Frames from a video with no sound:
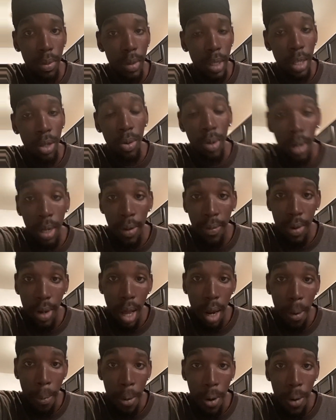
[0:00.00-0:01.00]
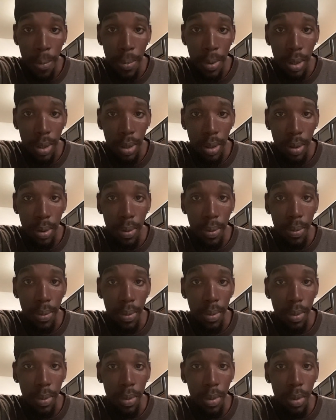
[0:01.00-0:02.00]
and you living out of purpose,
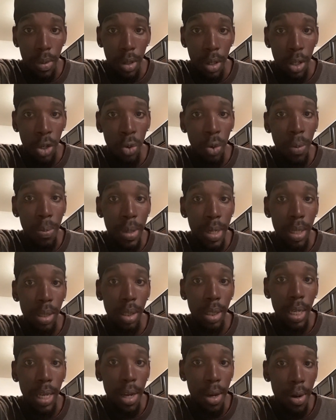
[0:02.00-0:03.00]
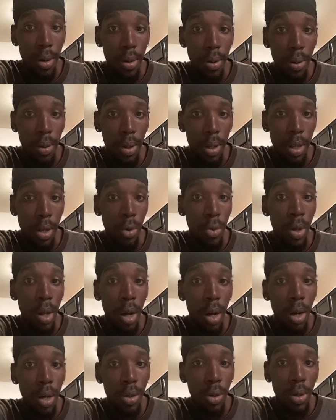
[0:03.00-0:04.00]
you will be a terror. And we
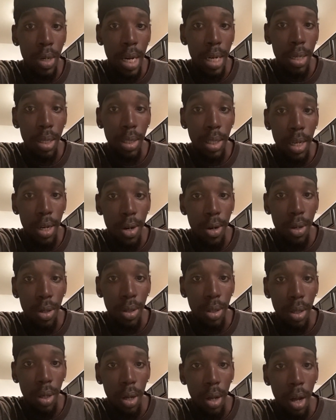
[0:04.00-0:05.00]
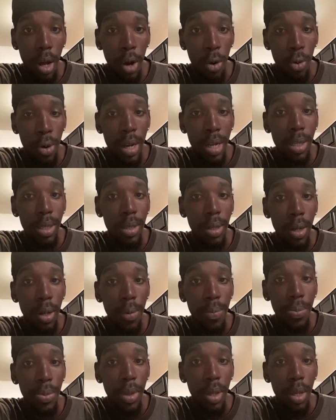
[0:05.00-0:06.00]
all know that the terrorists are raised
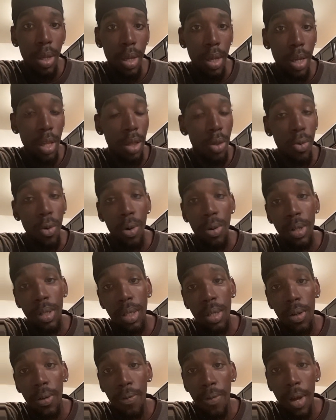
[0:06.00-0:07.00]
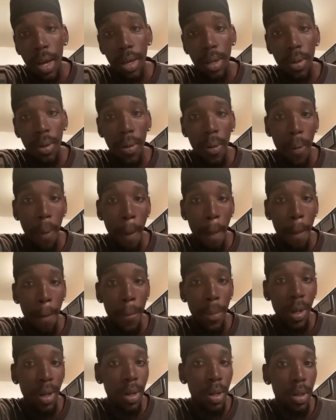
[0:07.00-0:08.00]
up and thrown into the fire,
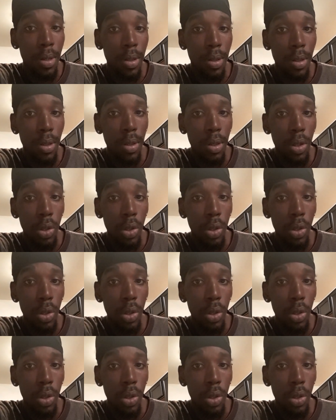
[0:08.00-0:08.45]
because